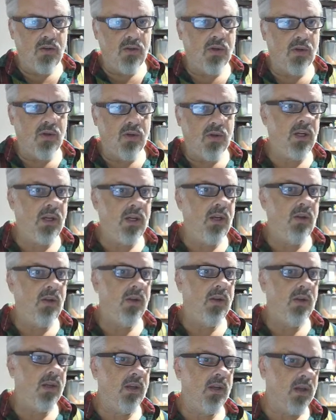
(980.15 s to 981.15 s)

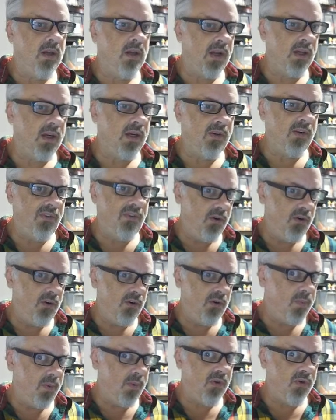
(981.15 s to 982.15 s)
continuing to collect
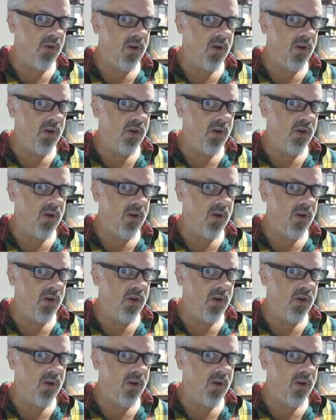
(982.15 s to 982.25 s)
food before